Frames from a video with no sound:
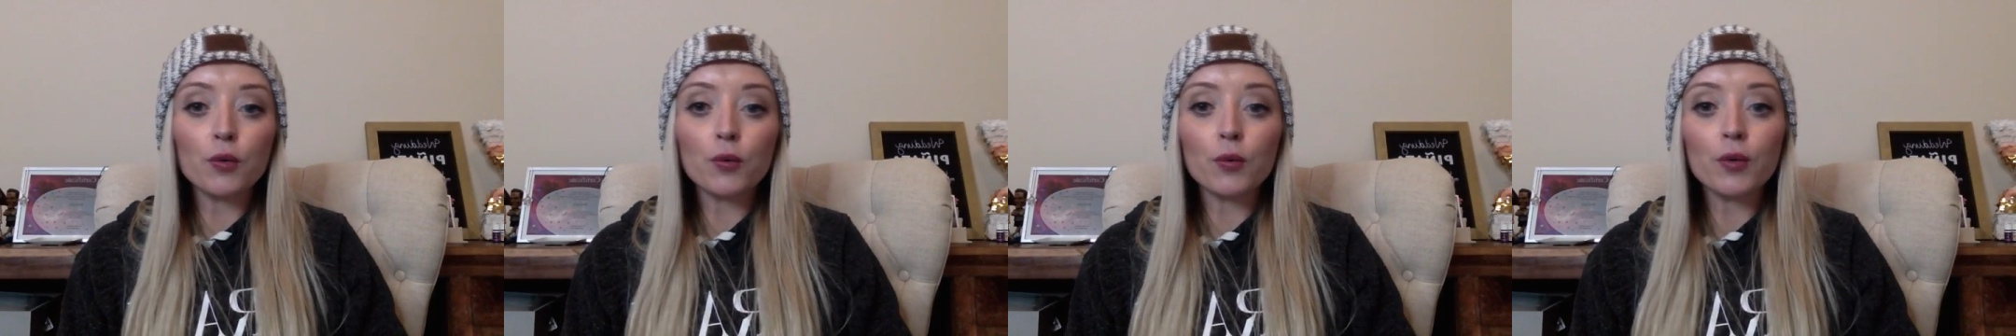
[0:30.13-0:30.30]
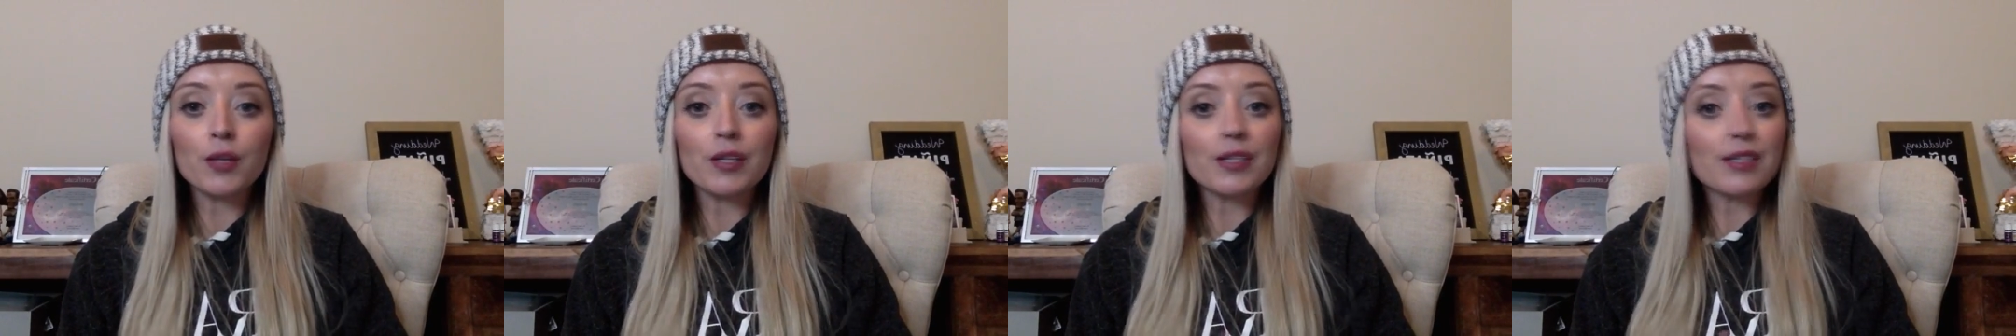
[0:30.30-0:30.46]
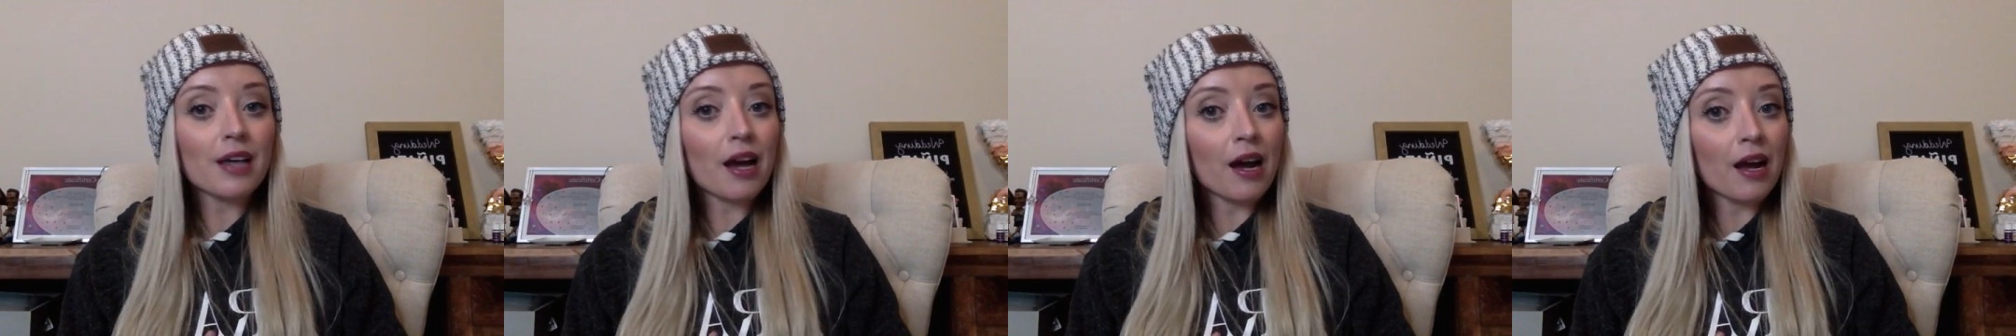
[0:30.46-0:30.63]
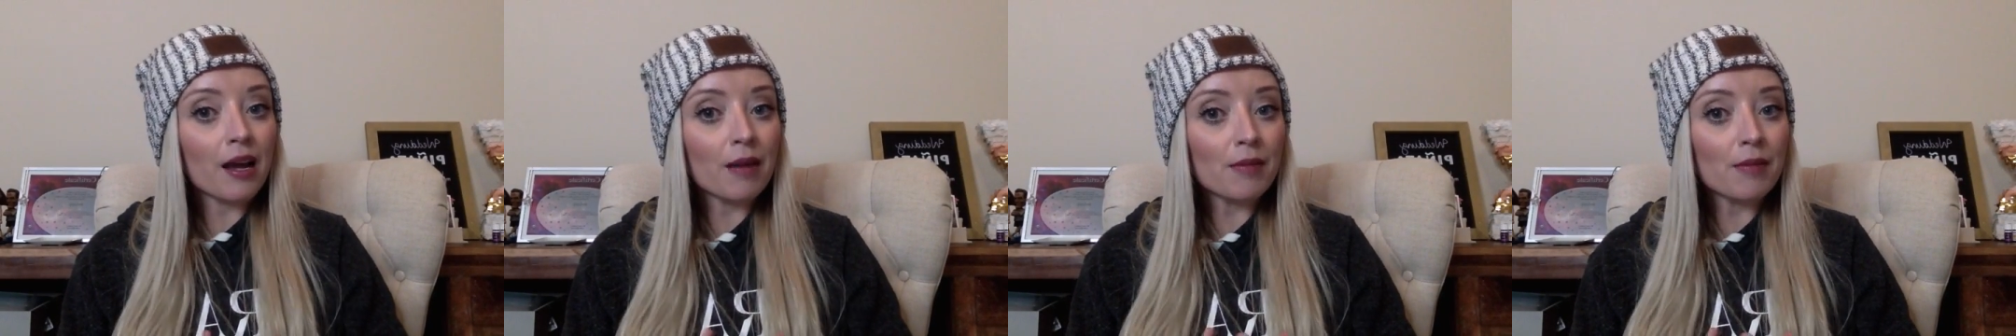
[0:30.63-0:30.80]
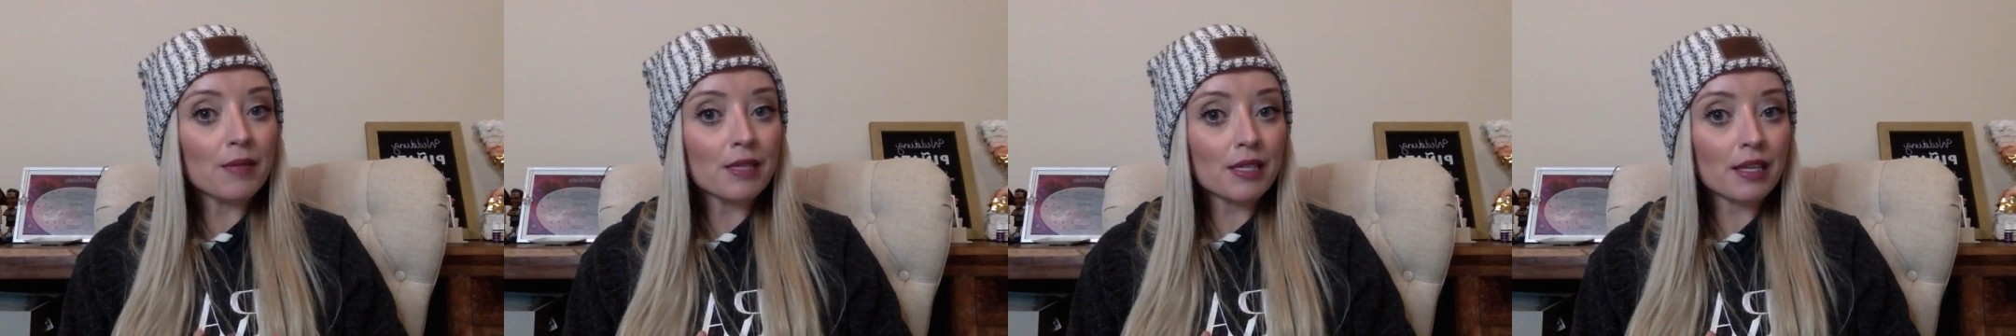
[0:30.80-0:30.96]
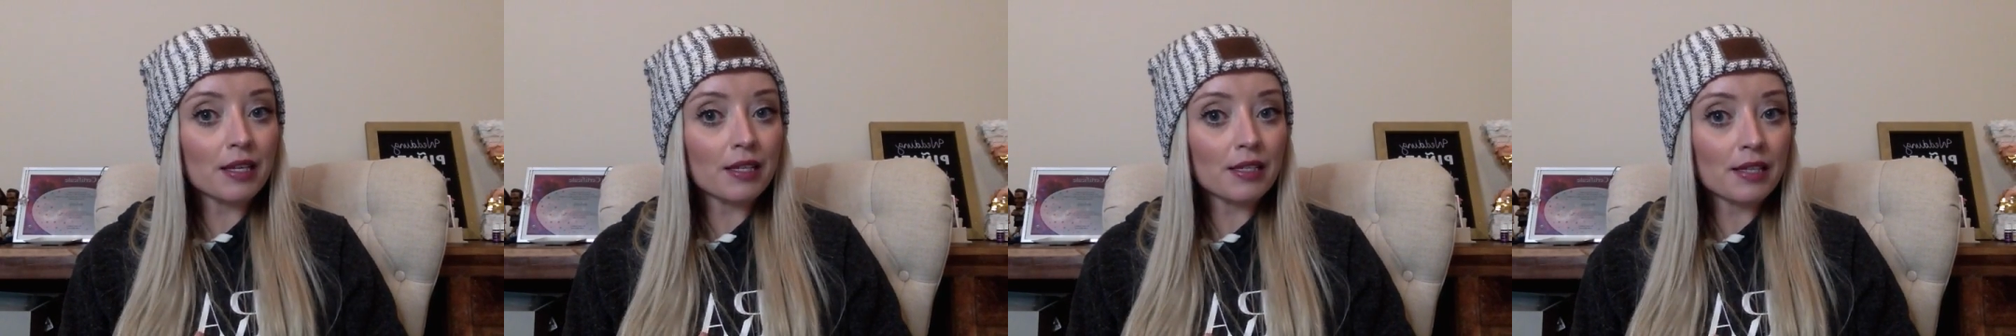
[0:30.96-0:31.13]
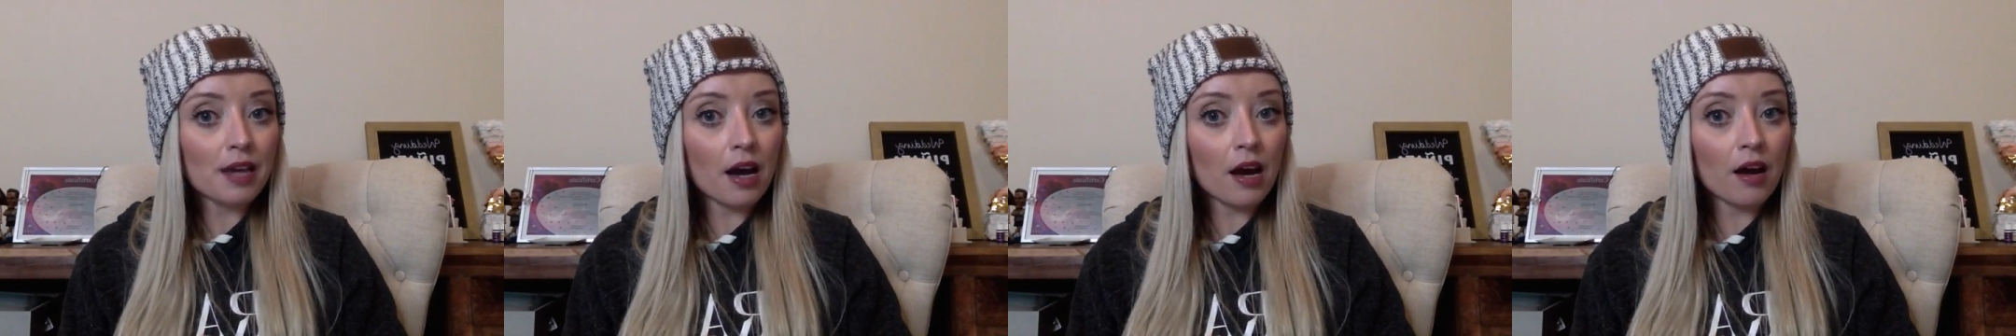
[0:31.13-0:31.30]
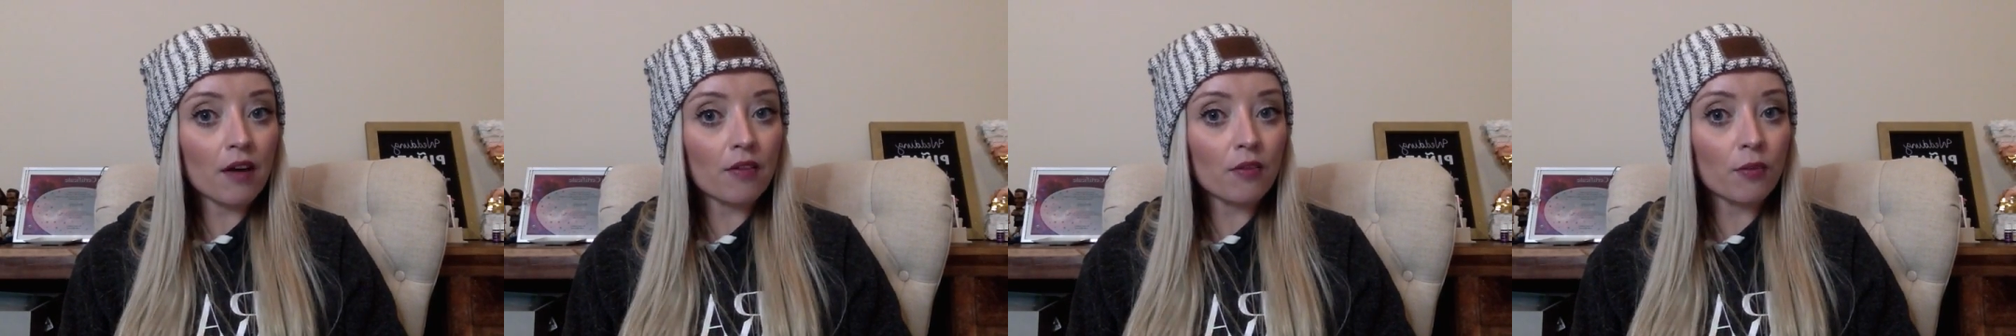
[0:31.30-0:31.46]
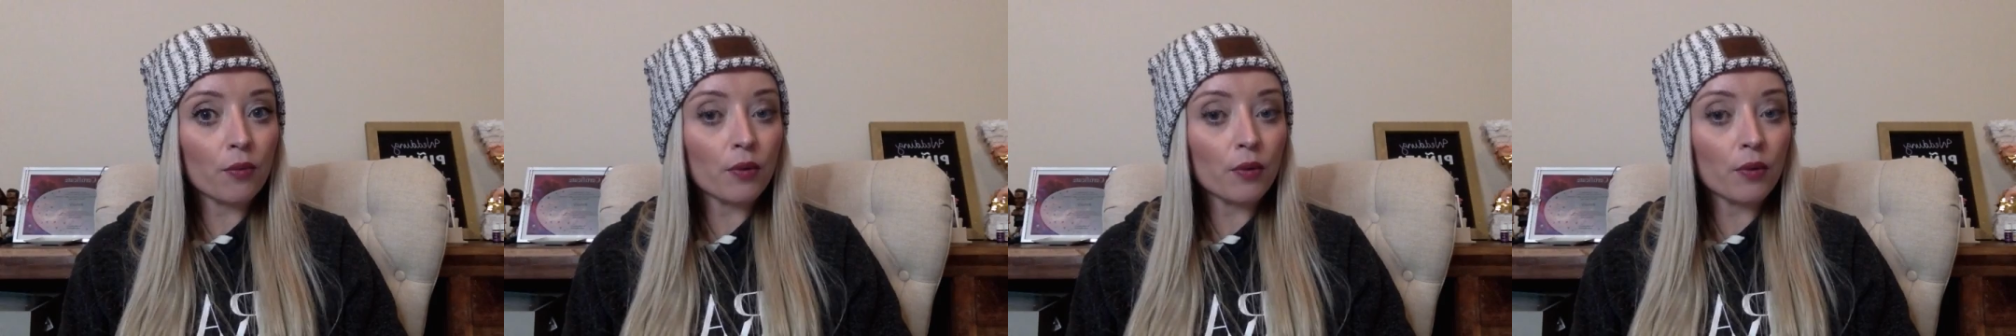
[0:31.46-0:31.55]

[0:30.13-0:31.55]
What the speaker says: when times get tough?